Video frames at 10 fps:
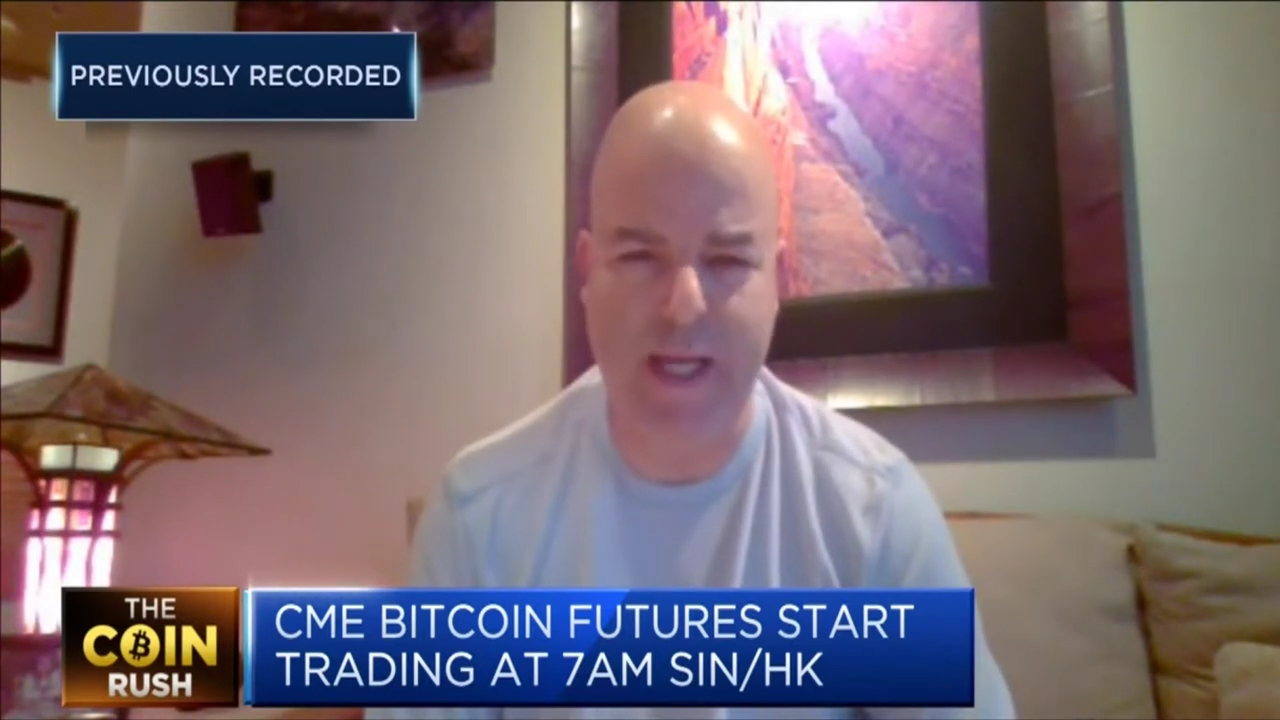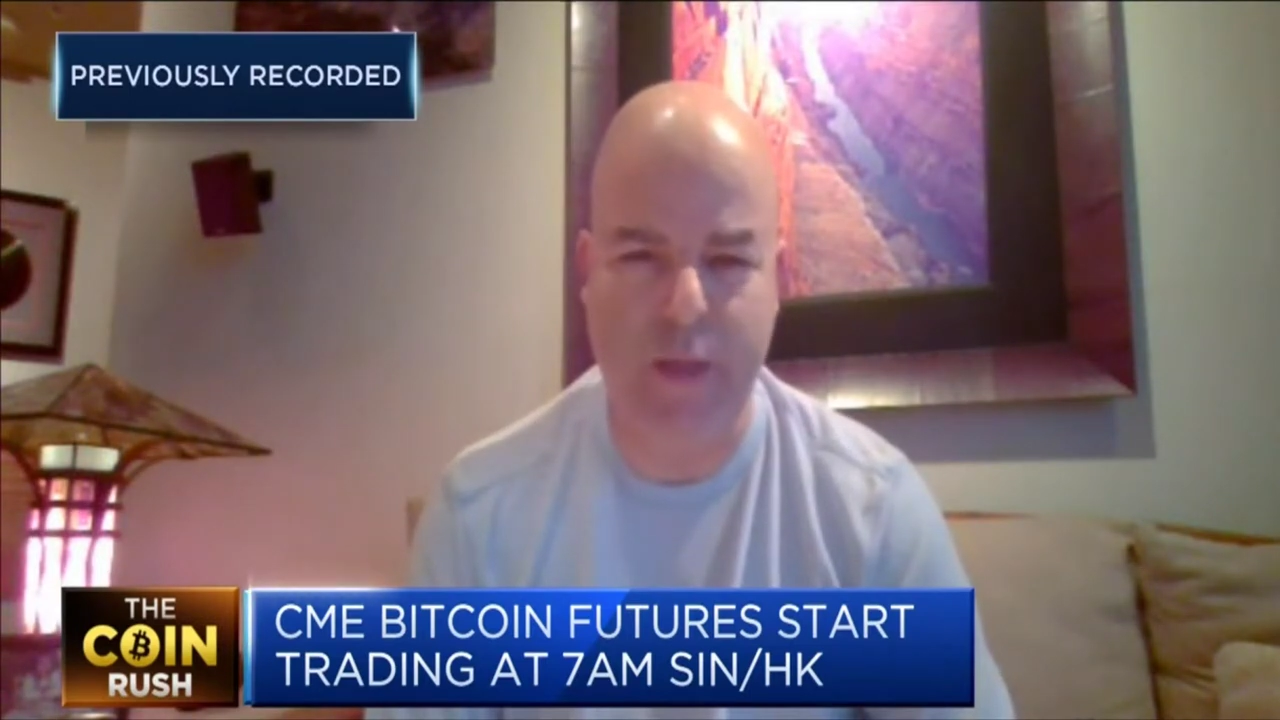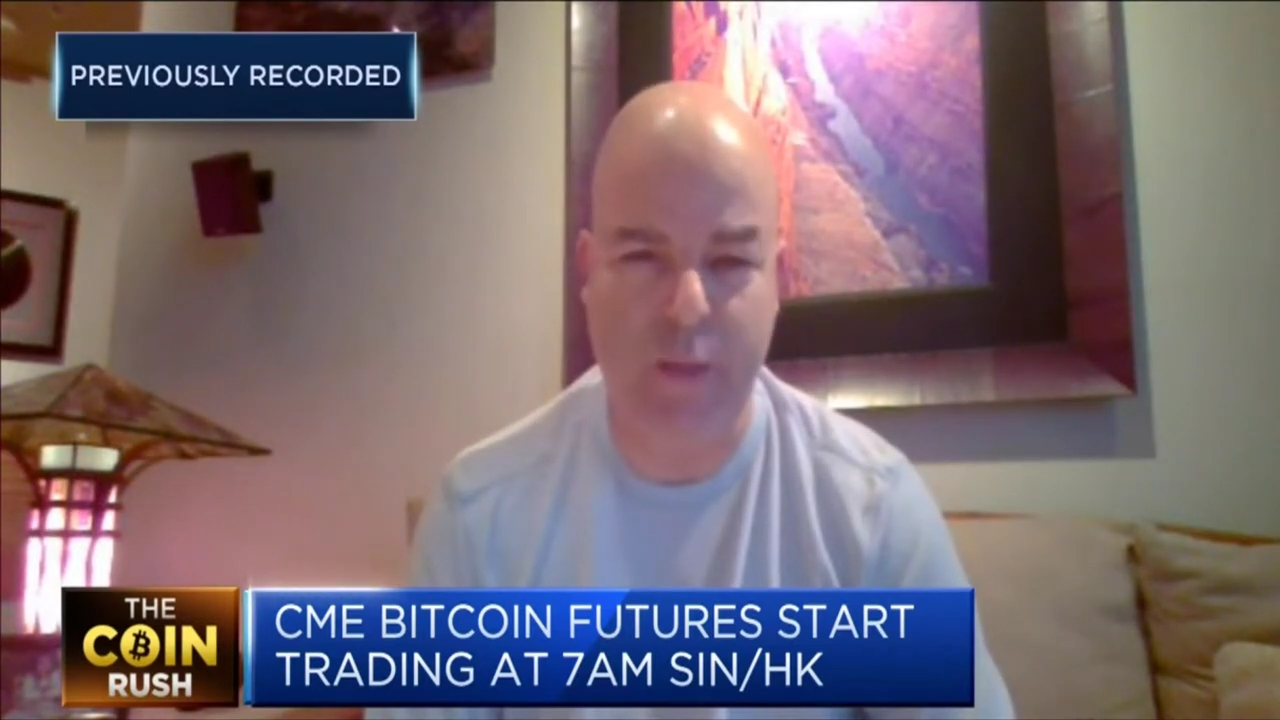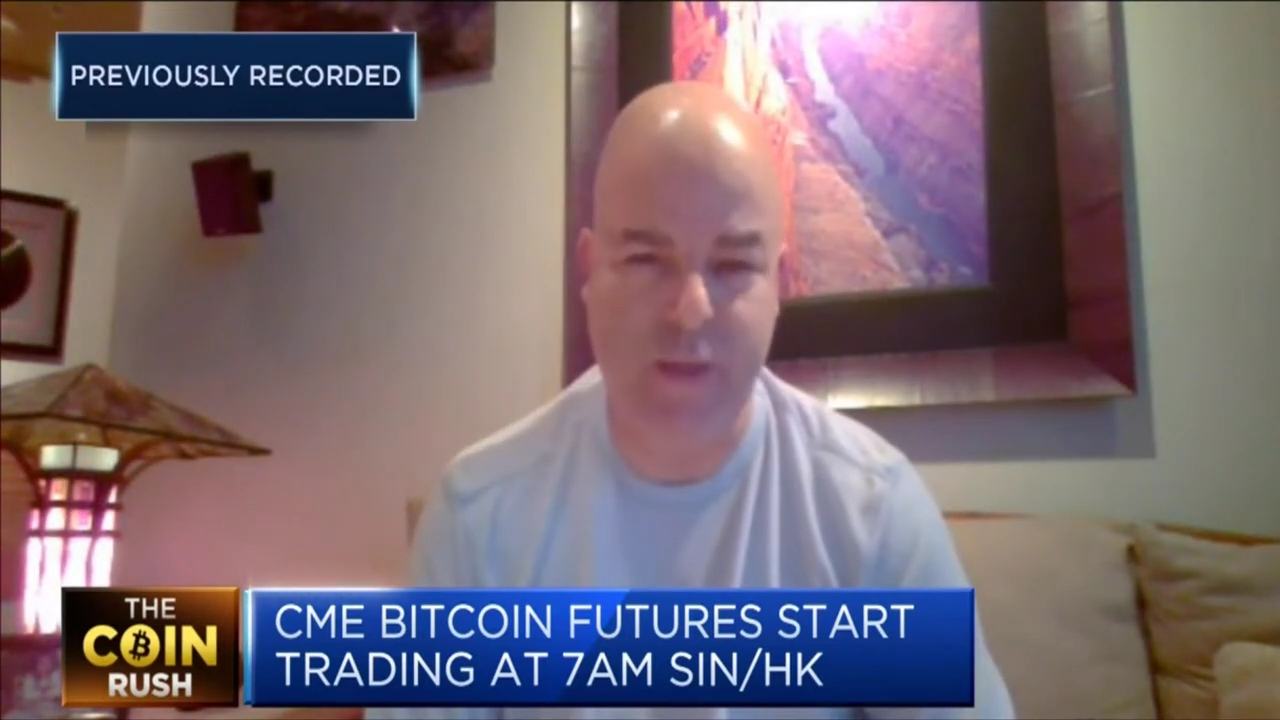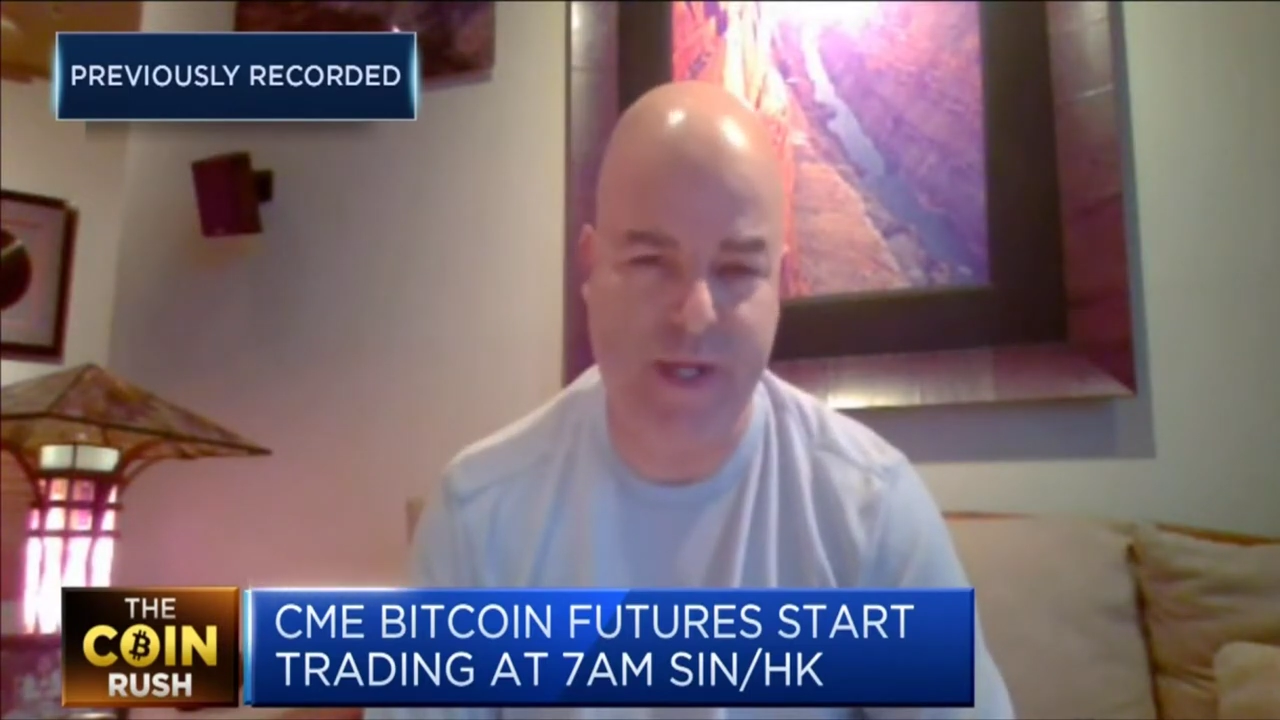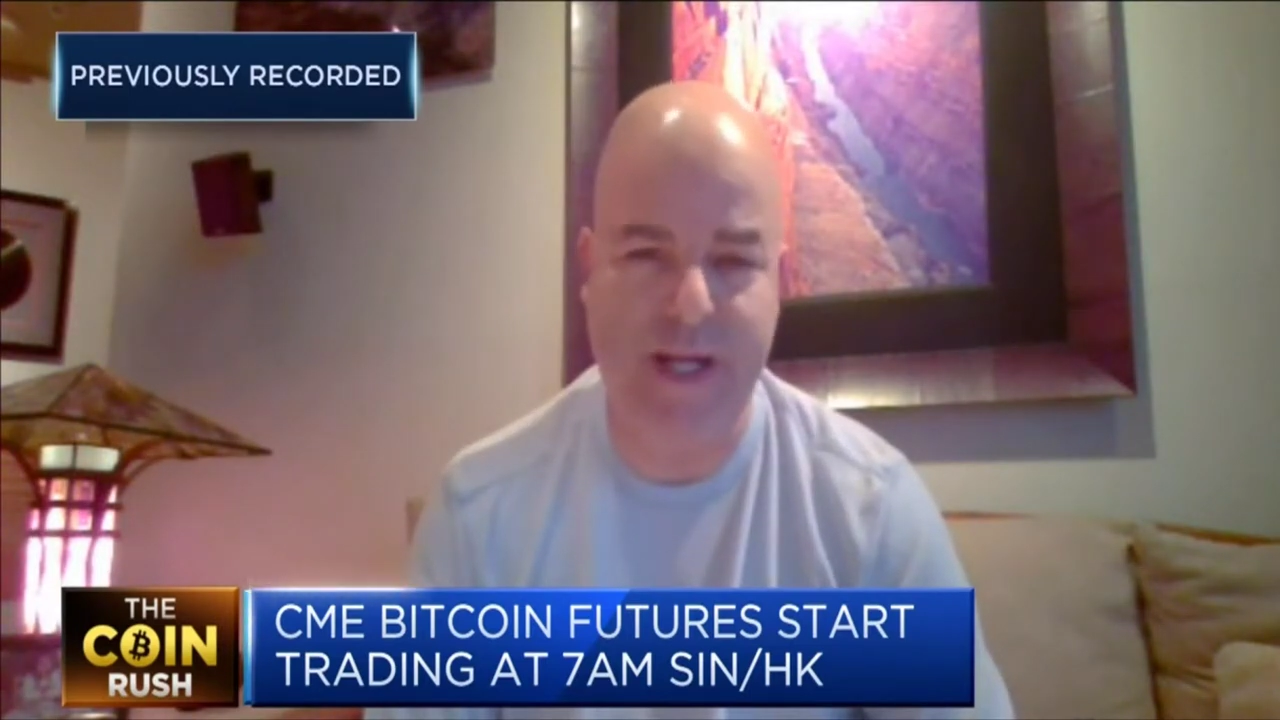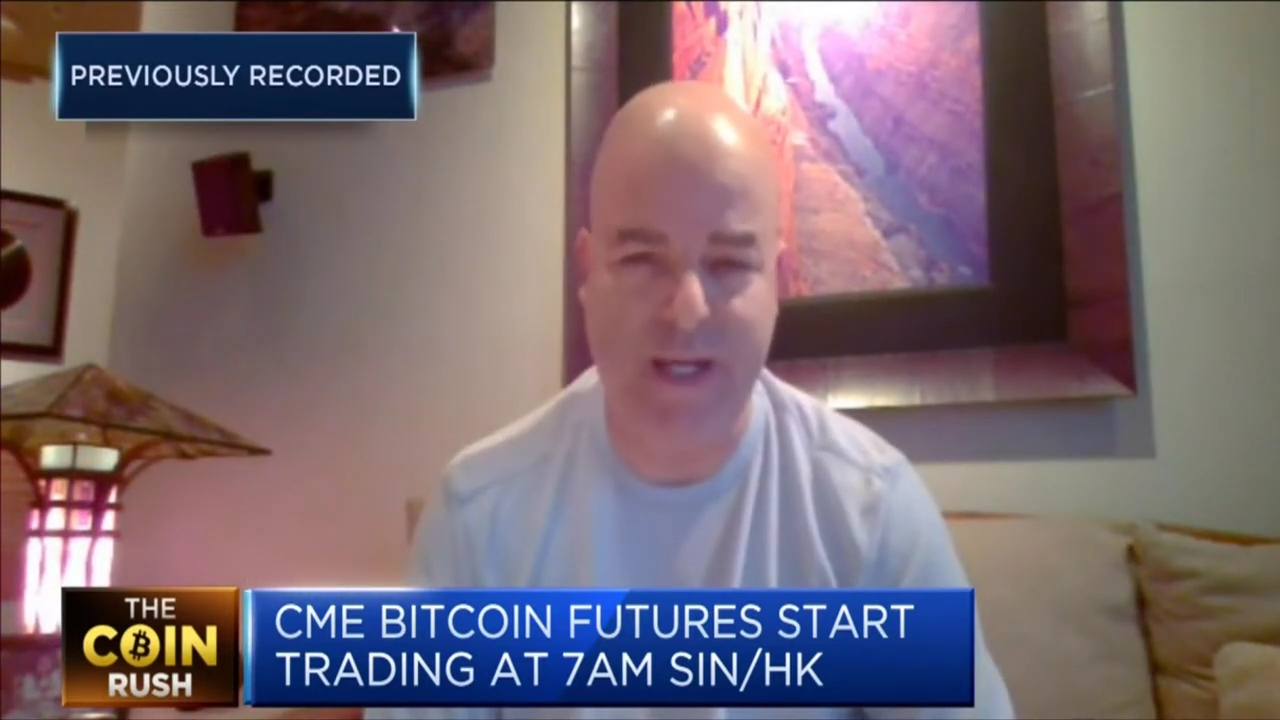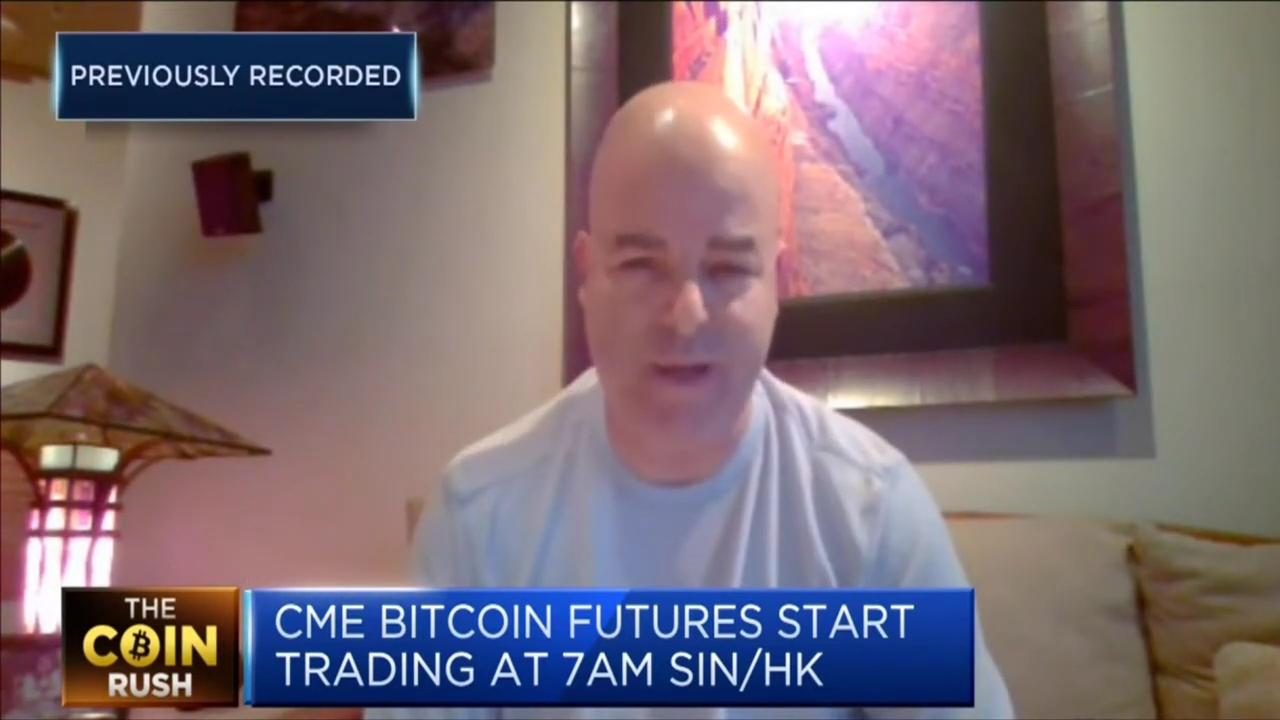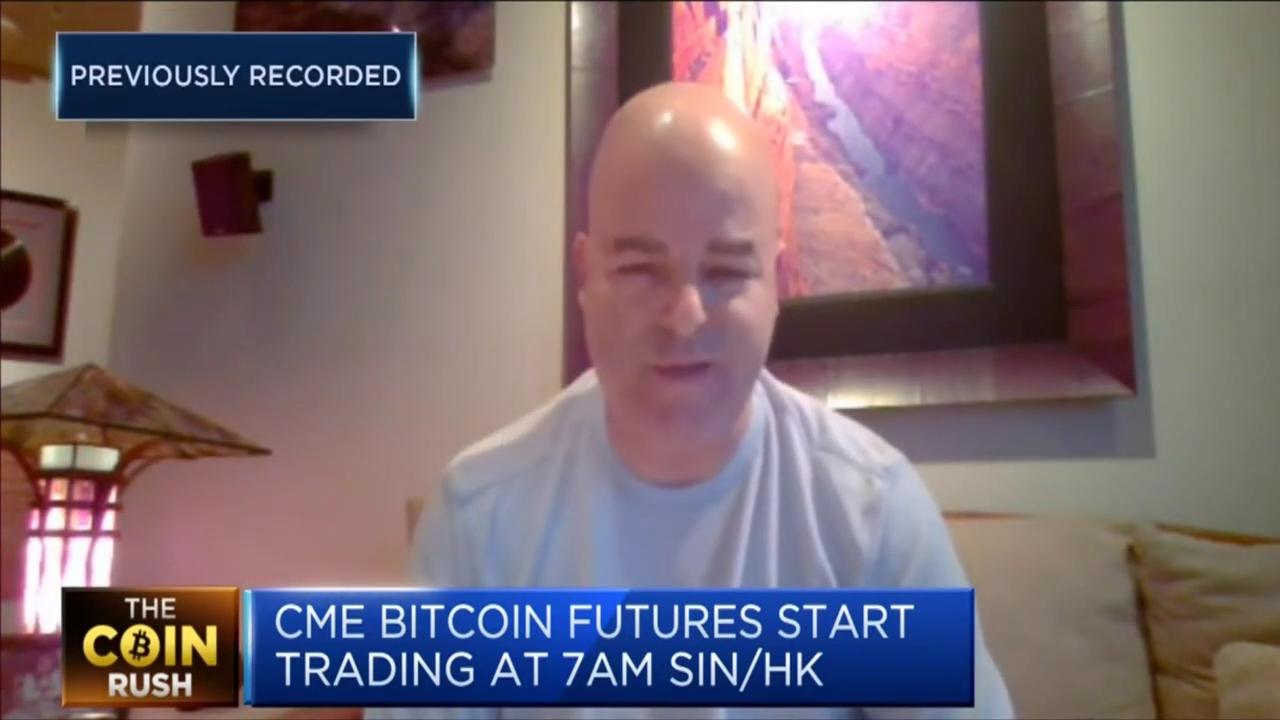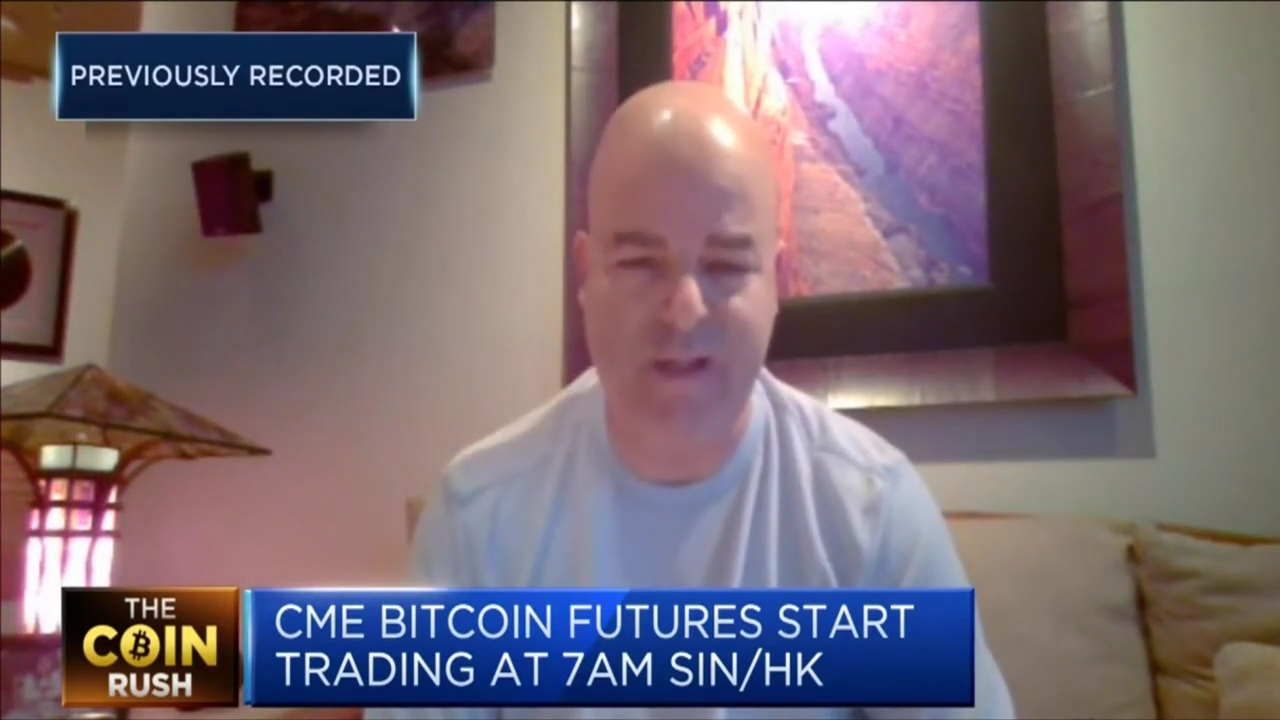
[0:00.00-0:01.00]
it was a
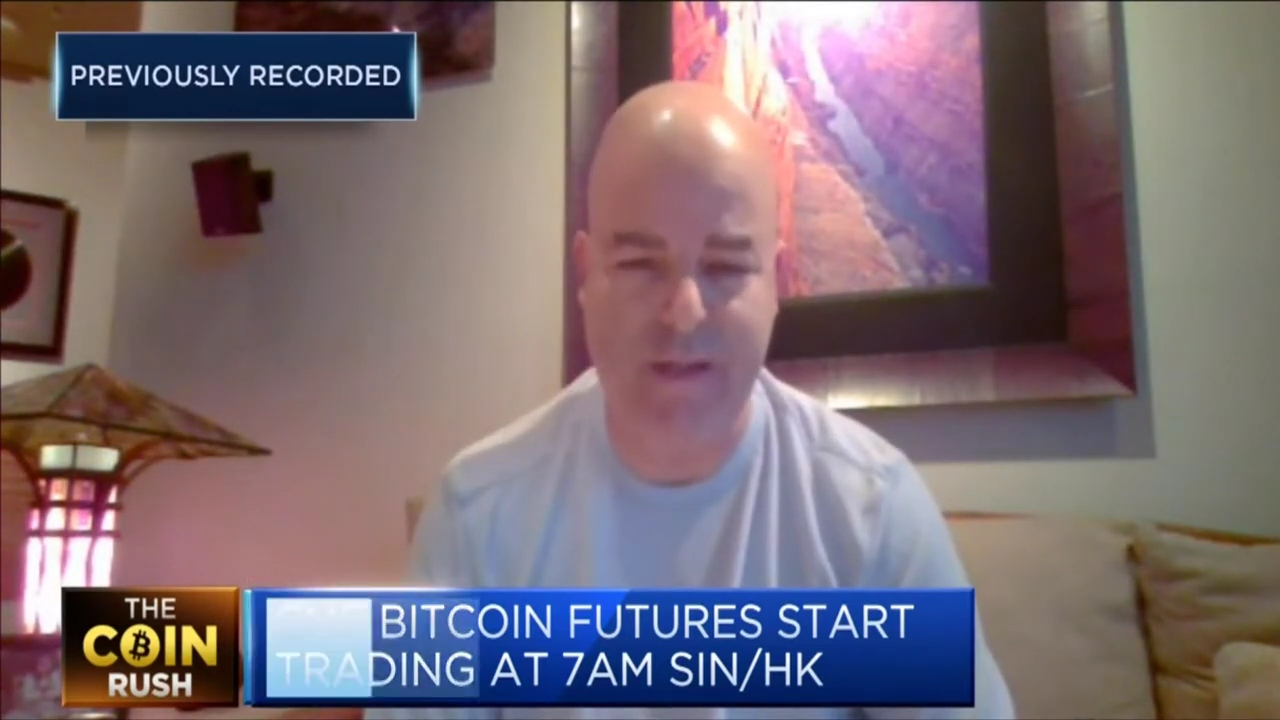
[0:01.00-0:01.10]
non-event